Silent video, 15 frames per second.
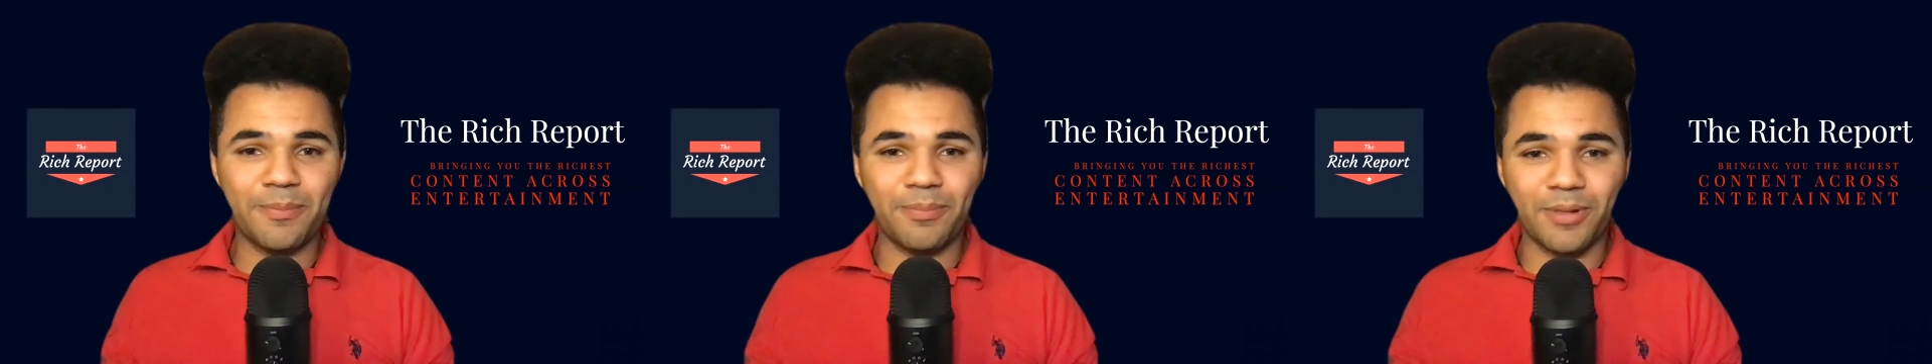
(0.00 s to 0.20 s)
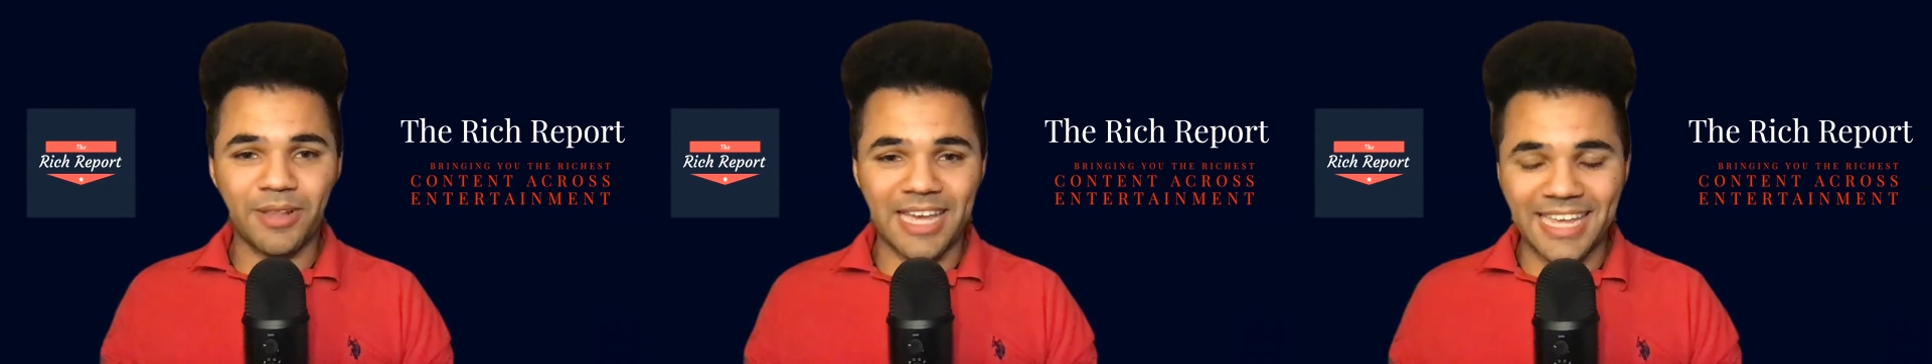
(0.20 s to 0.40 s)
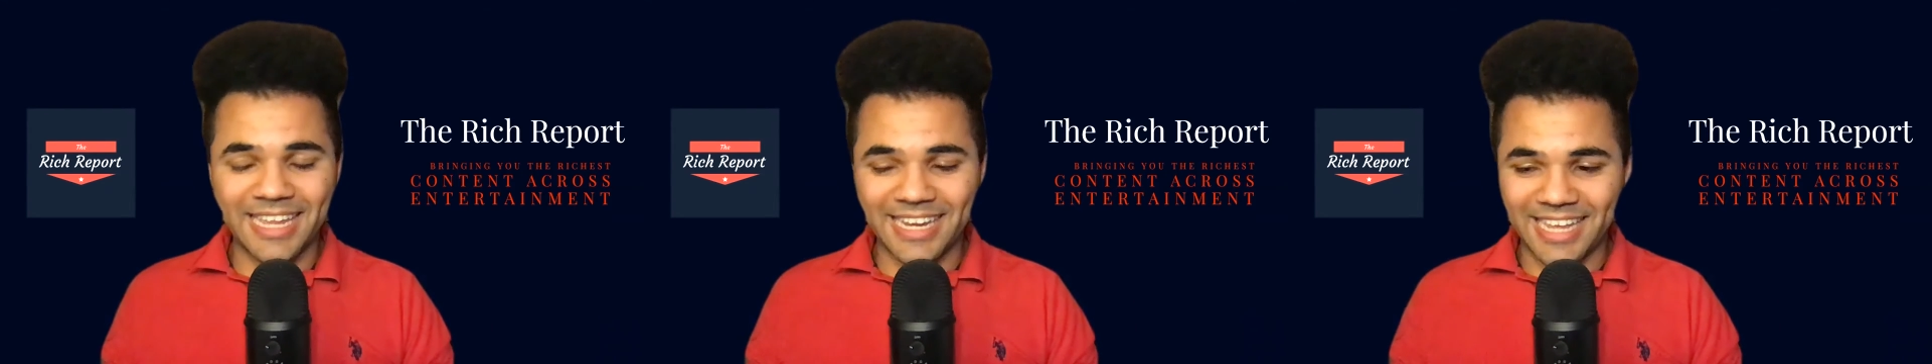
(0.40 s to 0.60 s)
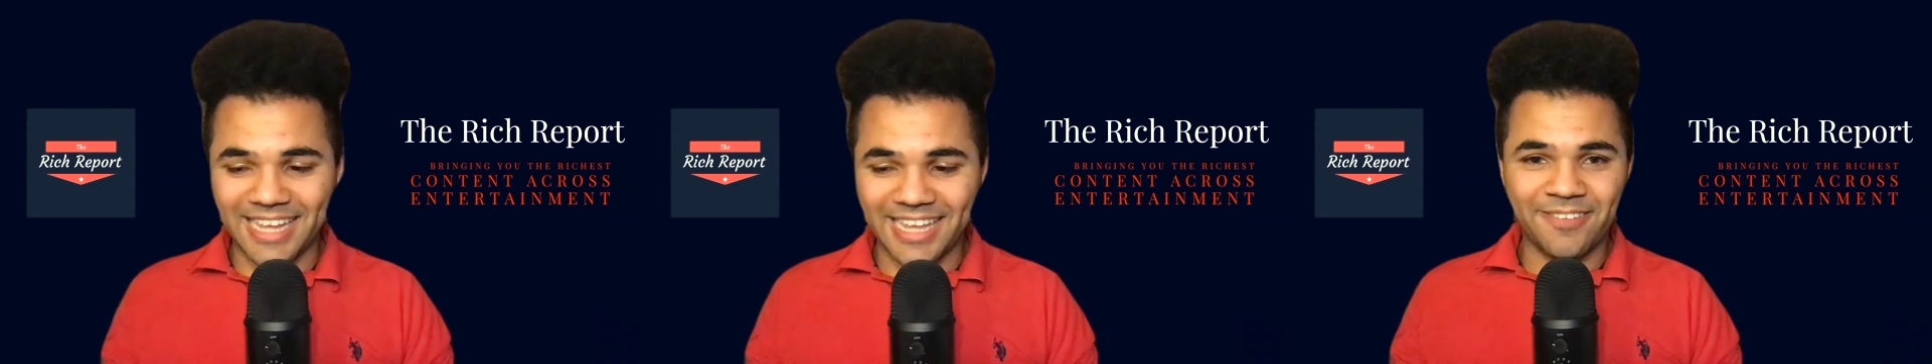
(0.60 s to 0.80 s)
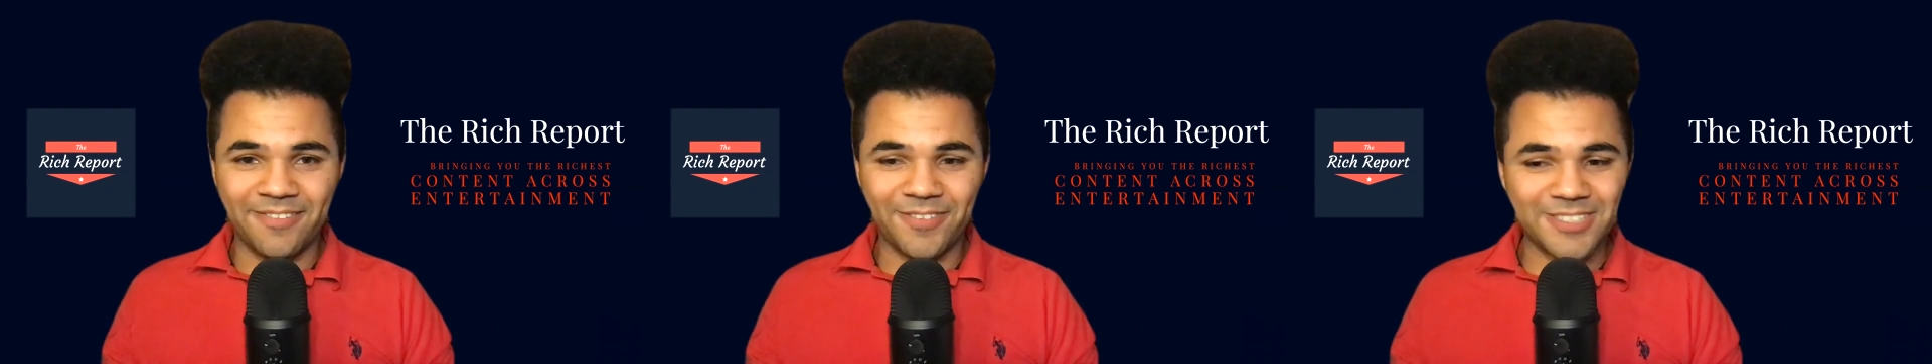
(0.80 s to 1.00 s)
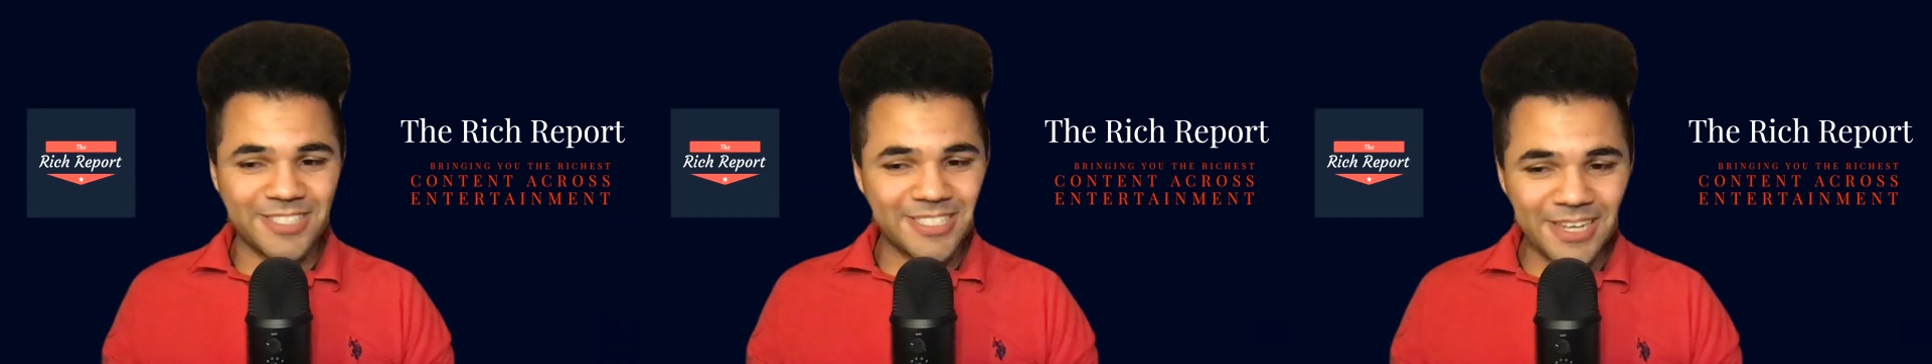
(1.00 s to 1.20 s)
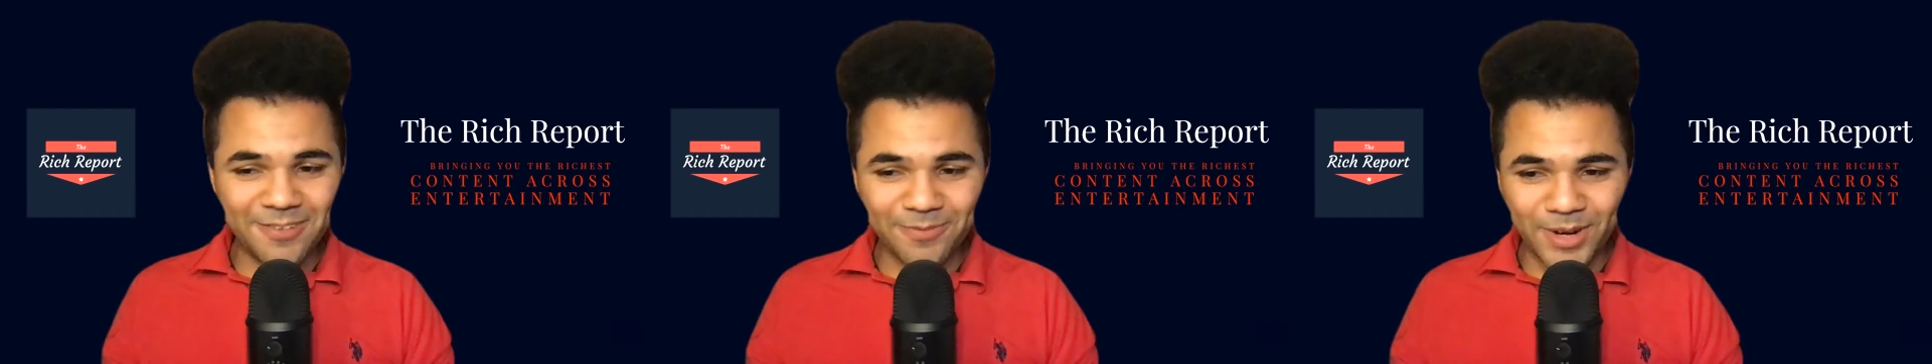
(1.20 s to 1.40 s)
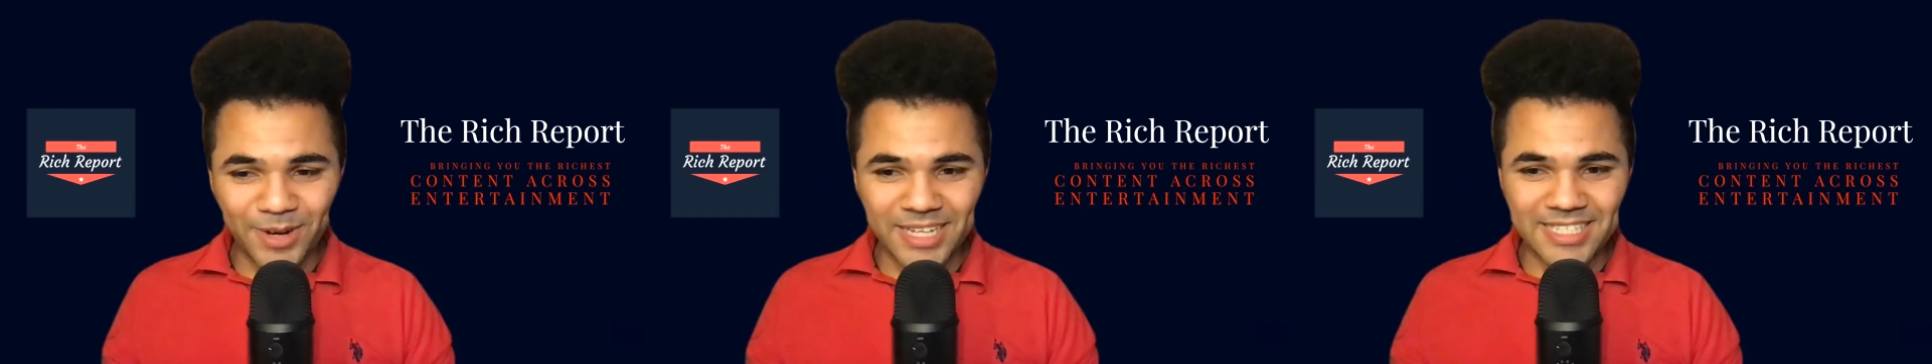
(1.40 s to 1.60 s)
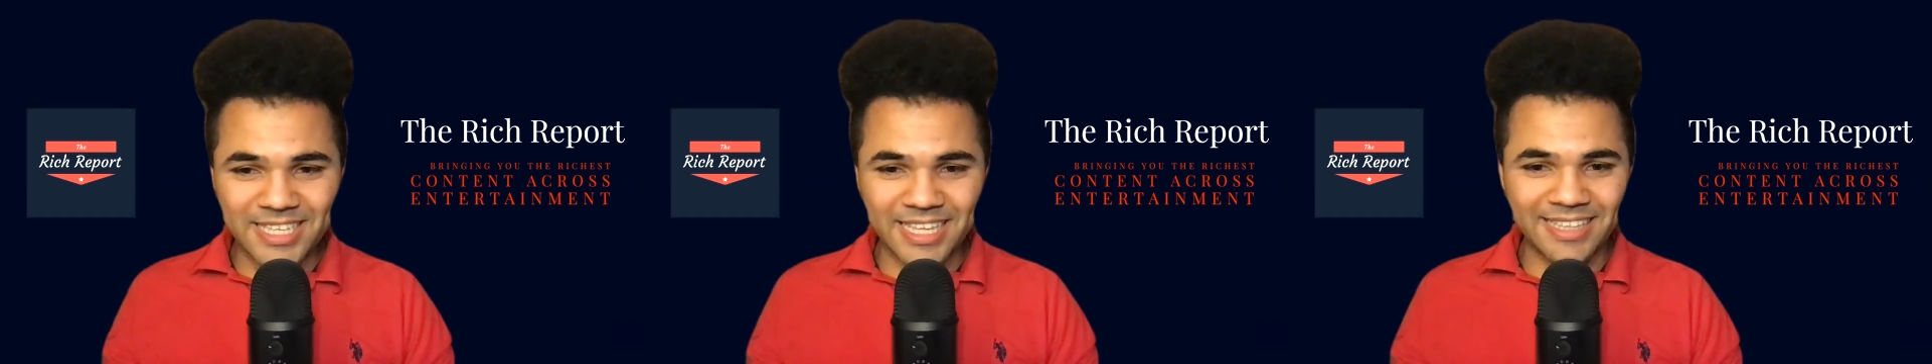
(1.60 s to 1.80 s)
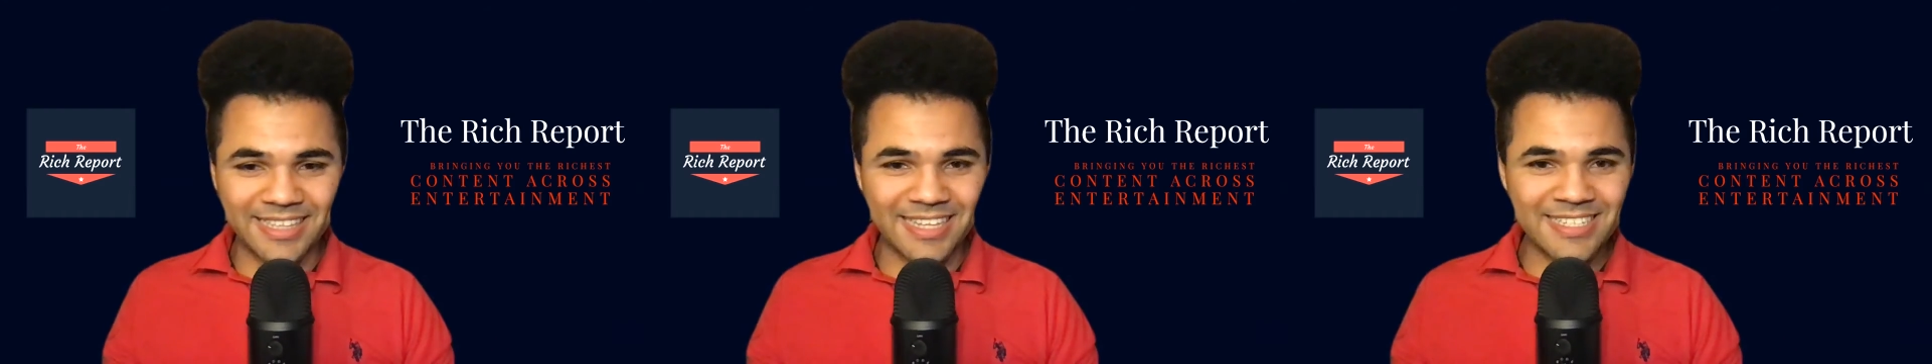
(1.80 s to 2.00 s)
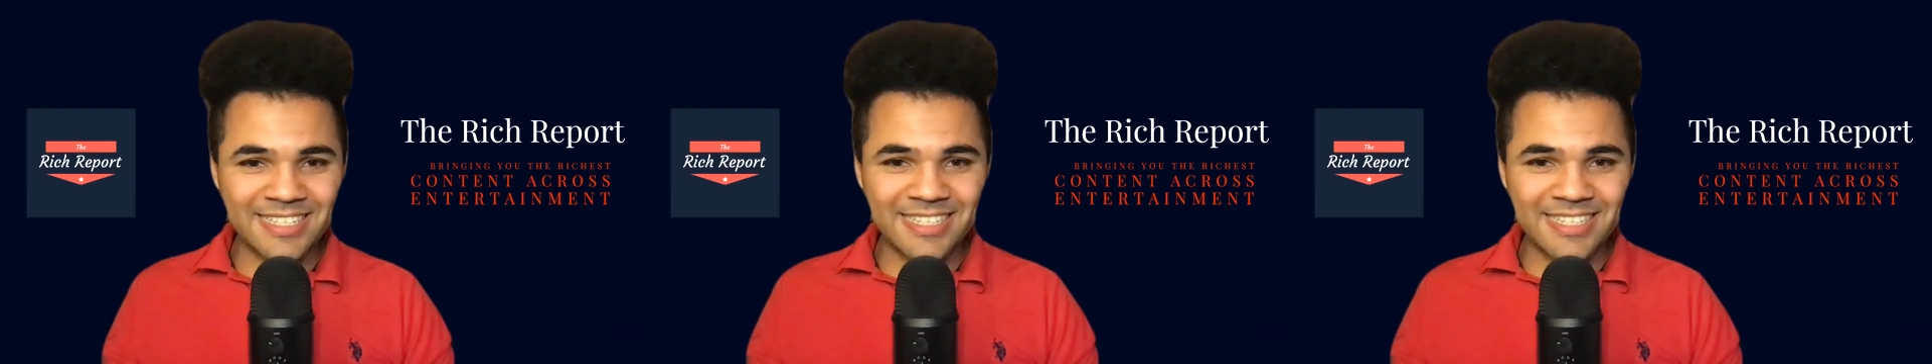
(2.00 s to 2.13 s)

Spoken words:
Blaney, for some reason, doesn't